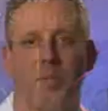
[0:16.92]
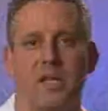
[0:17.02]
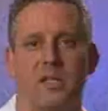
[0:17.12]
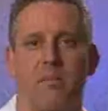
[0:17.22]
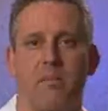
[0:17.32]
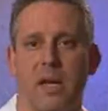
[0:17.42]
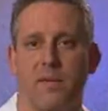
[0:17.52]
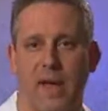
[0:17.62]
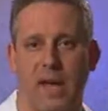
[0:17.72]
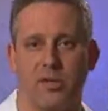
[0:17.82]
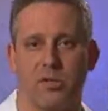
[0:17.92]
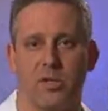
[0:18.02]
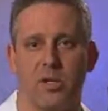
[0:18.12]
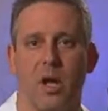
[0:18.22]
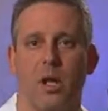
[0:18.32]
is based on many
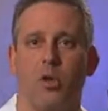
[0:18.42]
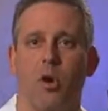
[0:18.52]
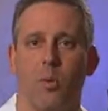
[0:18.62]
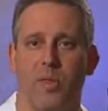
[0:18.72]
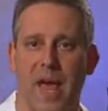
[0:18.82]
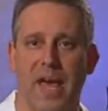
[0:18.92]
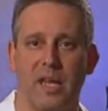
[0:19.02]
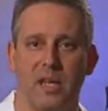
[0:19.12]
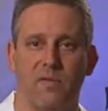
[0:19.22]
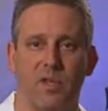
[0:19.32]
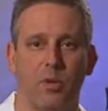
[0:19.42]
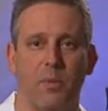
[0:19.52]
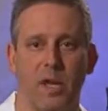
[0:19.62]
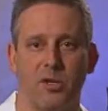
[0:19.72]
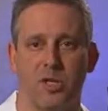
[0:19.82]
factors along with that
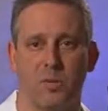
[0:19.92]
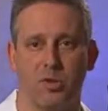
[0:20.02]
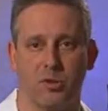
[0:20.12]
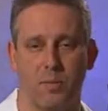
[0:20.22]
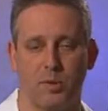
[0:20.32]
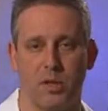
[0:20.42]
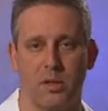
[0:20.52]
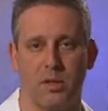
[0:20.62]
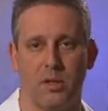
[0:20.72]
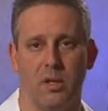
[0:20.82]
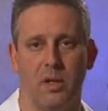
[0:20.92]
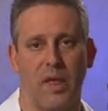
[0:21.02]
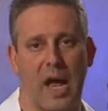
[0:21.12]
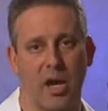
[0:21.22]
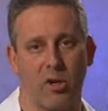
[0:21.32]
individual patient's prescription.
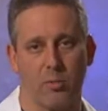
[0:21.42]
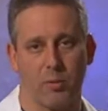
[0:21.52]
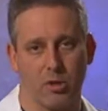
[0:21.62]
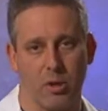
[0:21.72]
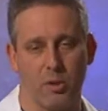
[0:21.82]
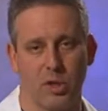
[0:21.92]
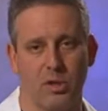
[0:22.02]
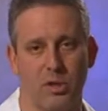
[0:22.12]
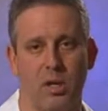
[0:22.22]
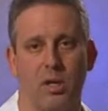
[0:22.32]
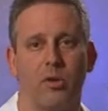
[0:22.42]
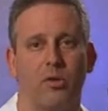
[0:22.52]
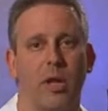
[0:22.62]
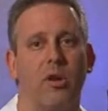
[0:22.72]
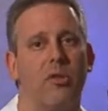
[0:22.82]
The higher the prescription,
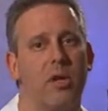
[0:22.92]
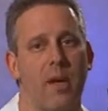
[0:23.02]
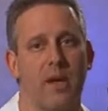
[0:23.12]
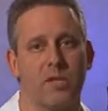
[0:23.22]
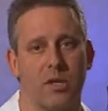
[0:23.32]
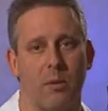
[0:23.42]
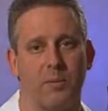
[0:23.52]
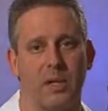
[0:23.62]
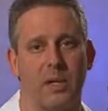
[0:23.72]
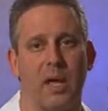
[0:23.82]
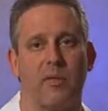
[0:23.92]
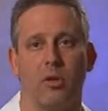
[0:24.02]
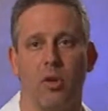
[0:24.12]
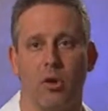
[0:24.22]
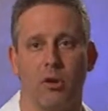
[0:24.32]
the greater the amount of sculpting and
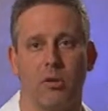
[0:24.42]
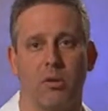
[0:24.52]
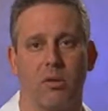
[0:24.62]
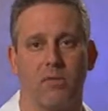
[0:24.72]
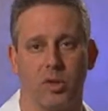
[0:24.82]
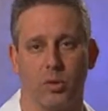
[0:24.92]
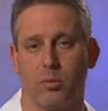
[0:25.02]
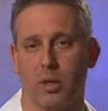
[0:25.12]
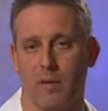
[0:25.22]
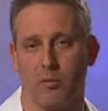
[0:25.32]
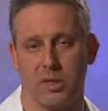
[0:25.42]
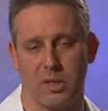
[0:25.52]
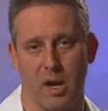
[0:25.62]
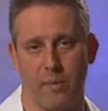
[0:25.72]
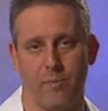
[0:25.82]
the longer the visual recovery
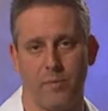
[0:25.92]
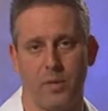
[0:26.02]
time.